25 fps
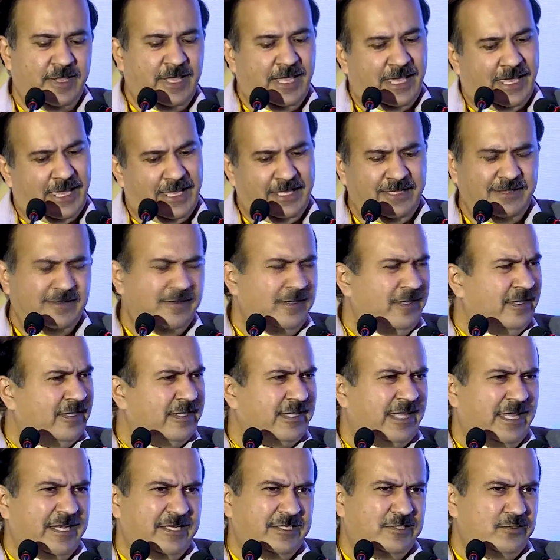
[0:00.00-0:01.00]
And
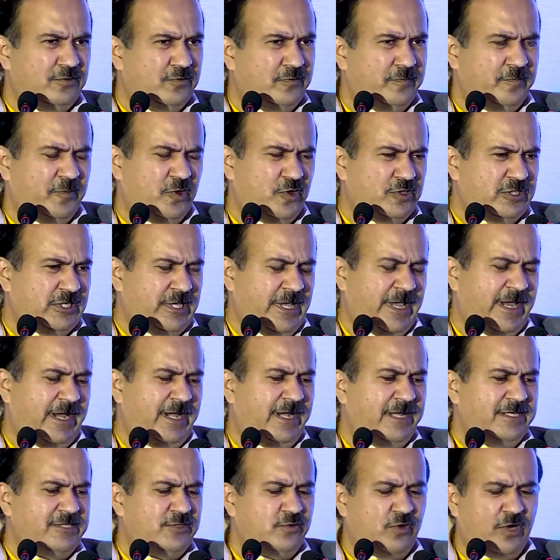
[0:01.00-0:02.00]
that is because the head
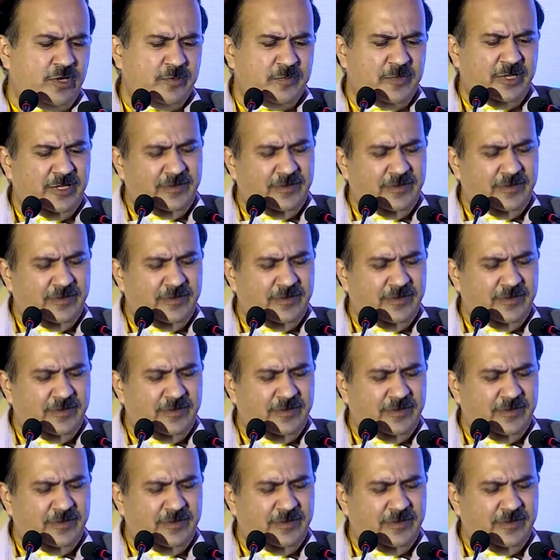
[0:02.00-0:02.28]
is normal,